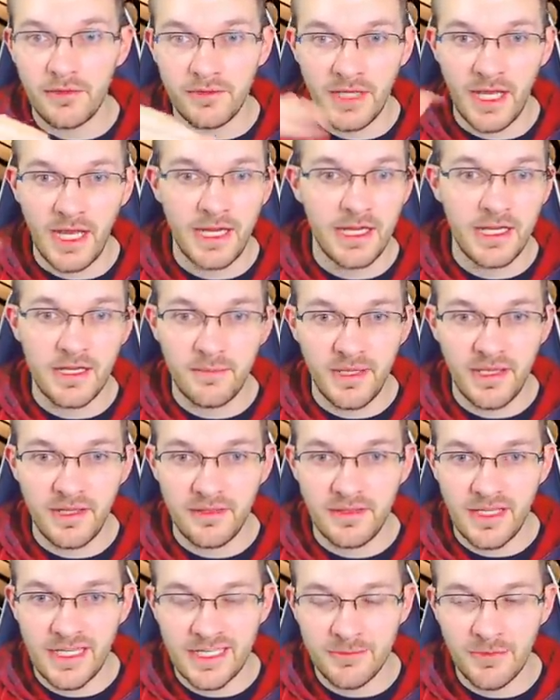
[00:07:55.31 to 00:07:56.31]
Not going to be a
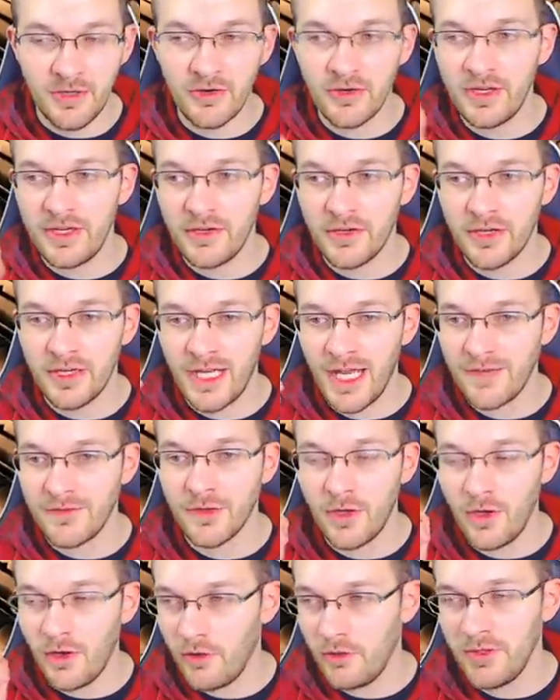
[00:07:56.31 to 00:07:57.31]
thing anymore. You're going to have
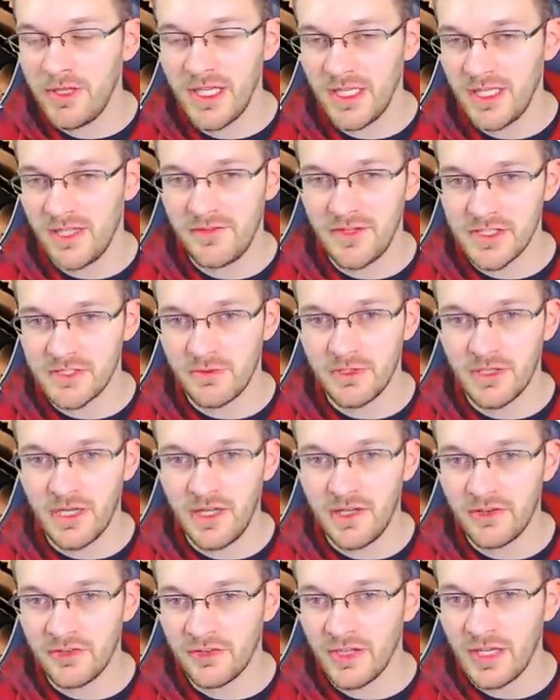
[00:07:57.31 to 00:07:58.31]
your own individual
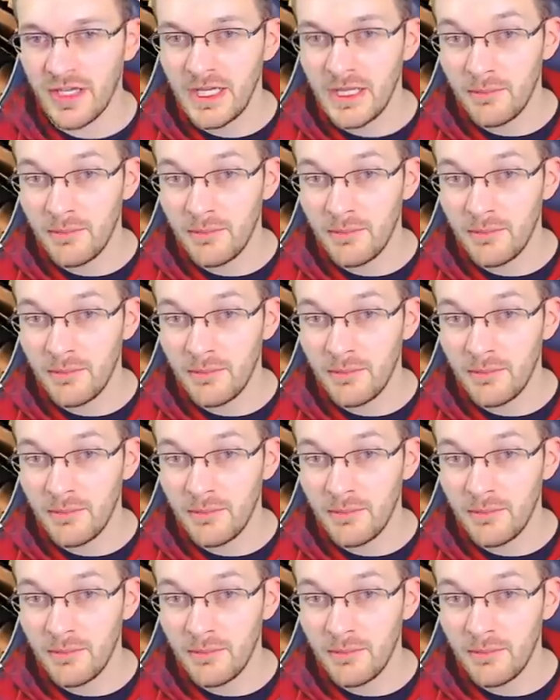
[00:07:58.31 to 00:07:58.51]
colors,